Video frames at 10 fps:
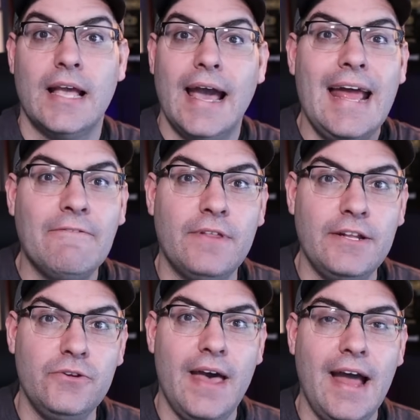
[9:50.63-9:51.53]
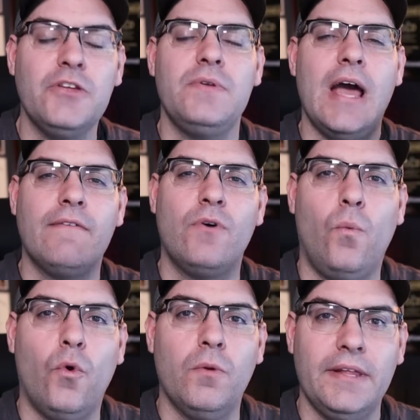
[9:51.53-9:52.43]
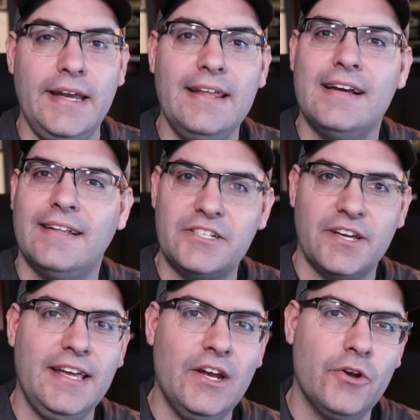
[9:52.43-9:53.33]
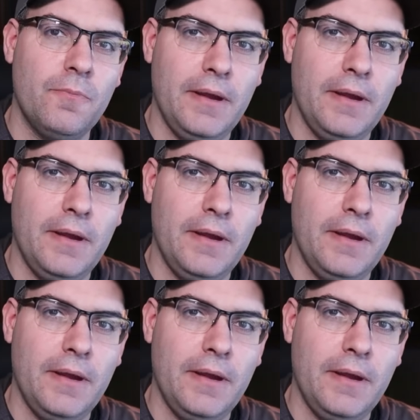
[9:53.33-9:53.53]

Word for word: And after they do that, you now have a warm lead that's gonna hear your